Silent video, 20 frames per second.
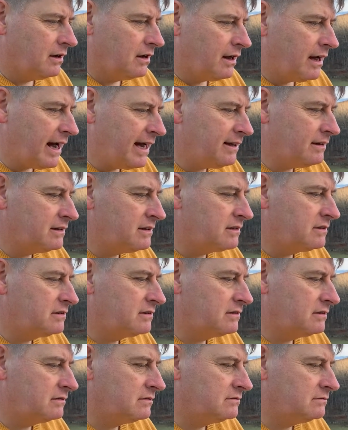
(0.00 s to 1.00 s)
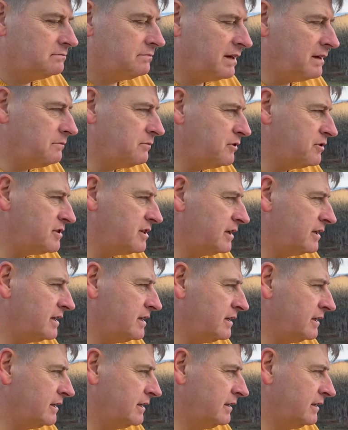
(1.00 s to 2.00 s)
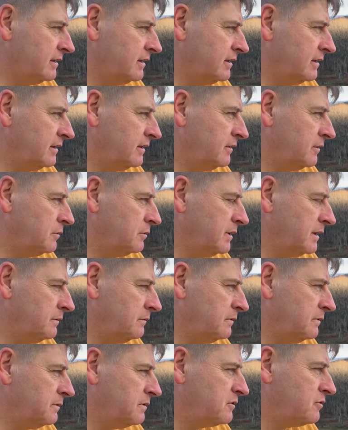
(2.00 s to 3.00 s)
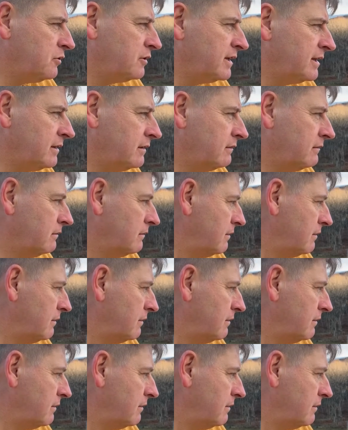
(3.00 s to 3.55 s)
Highland pipe music, you know, when we're talking